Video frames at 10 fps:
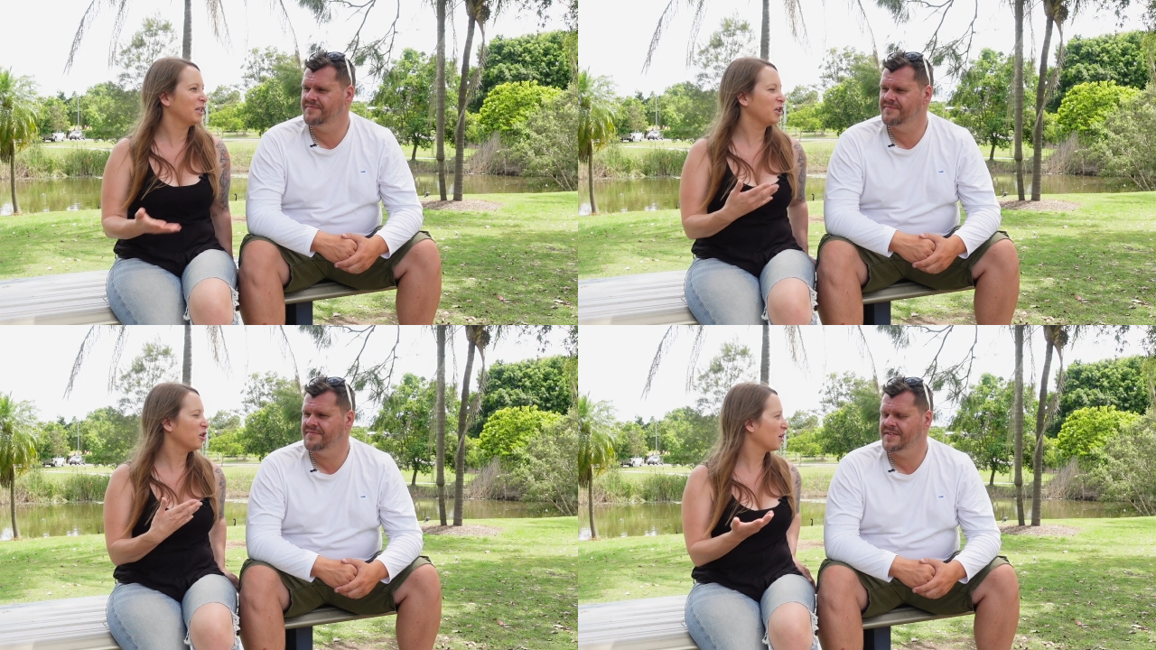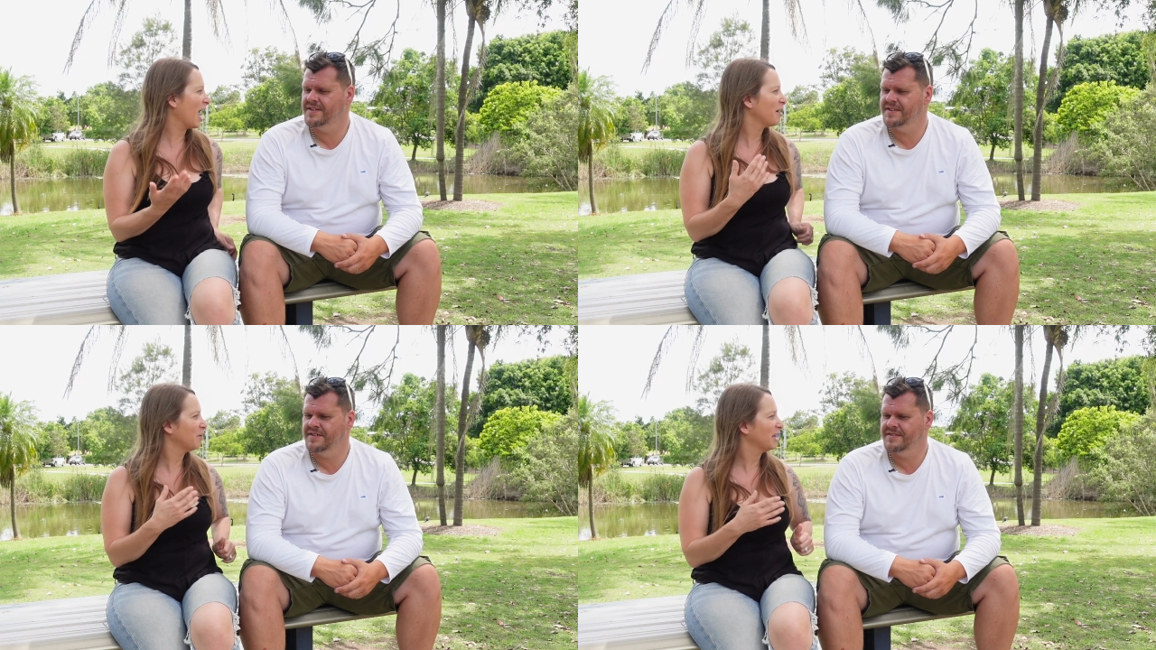Speaker 1: in the
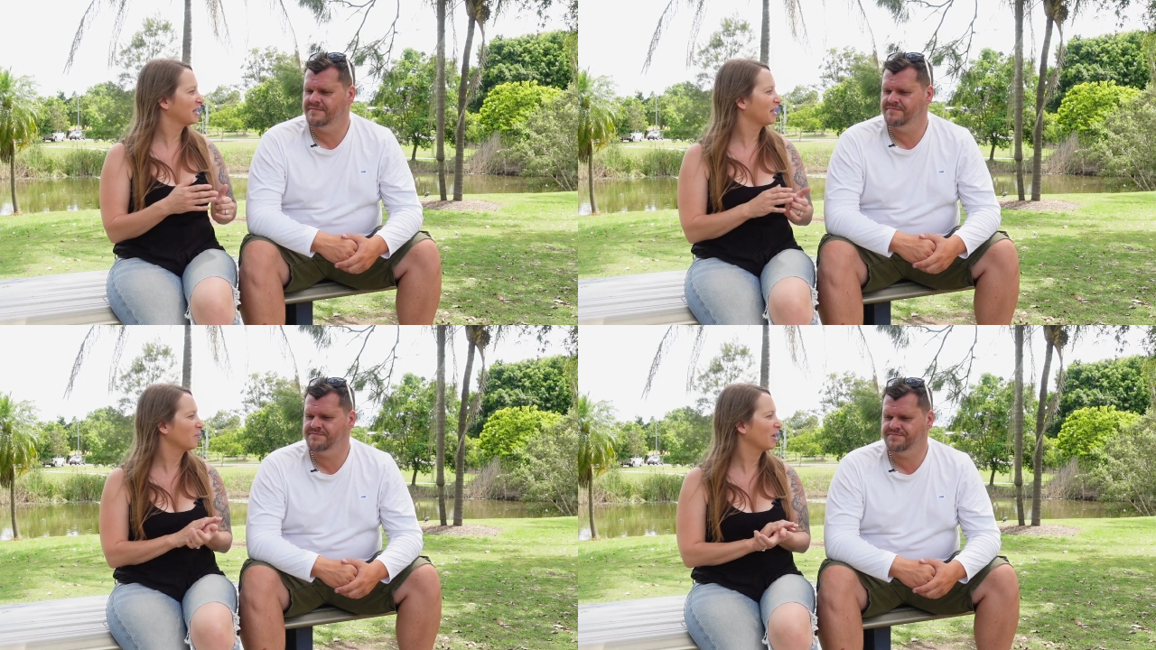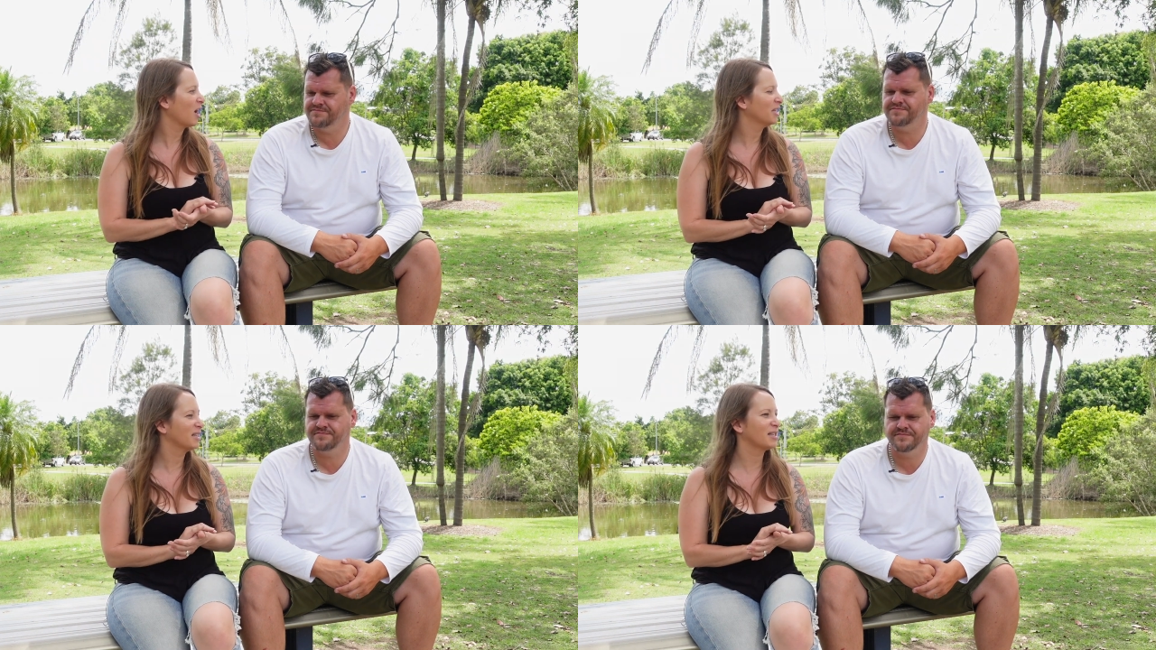UK when the sun
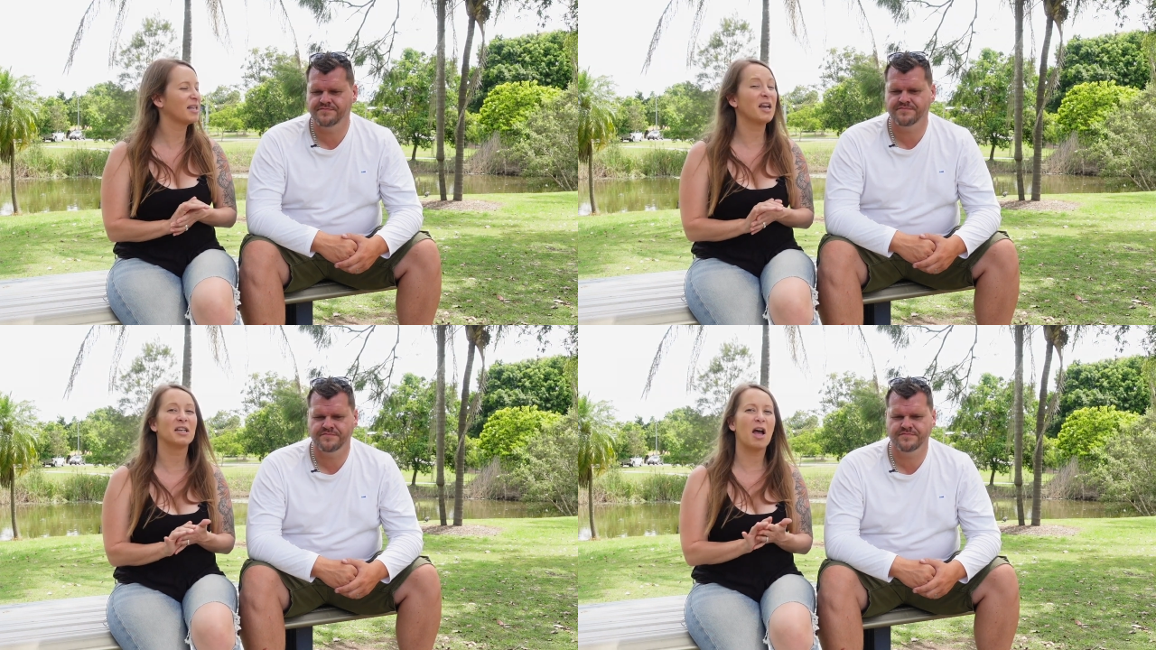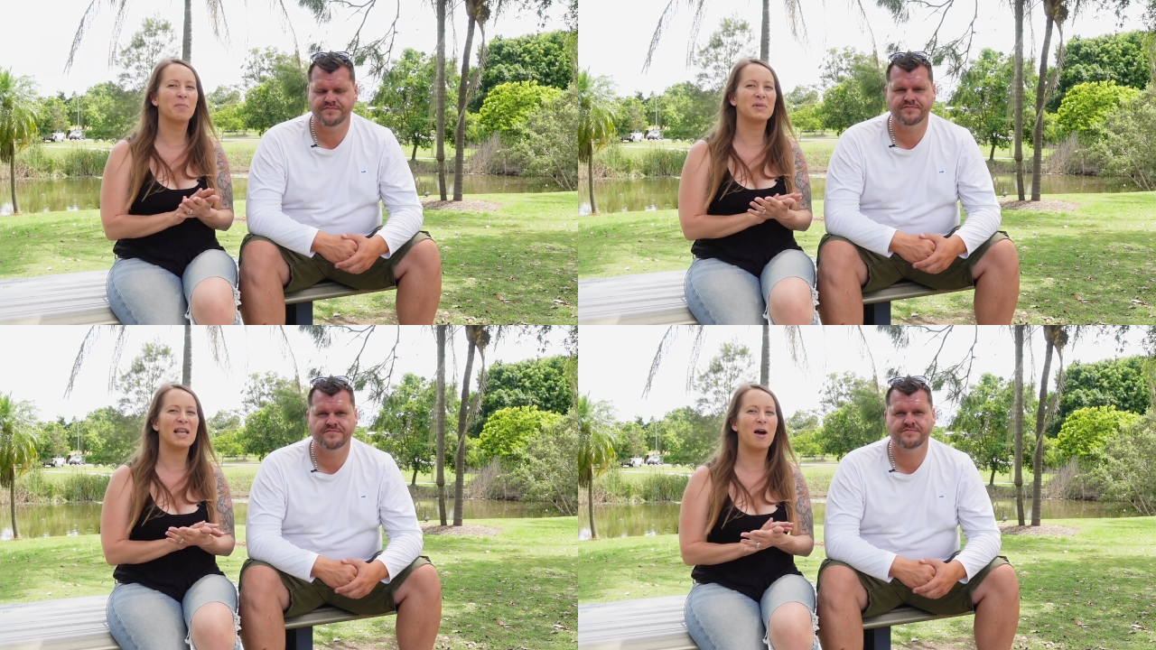com- sun
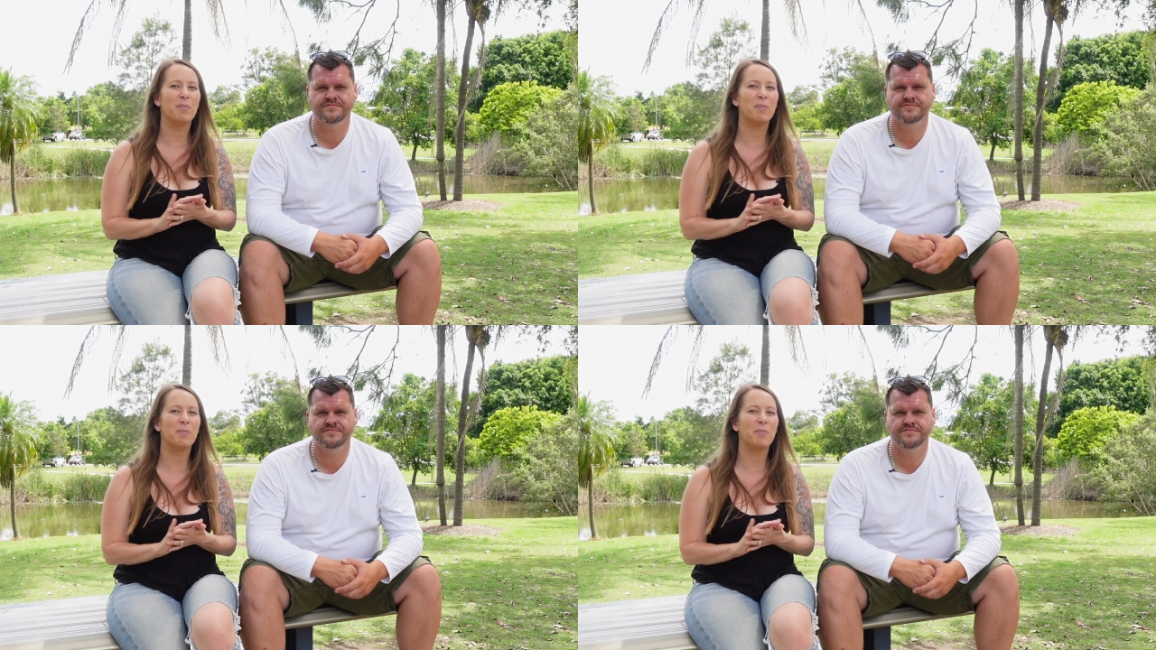comes out.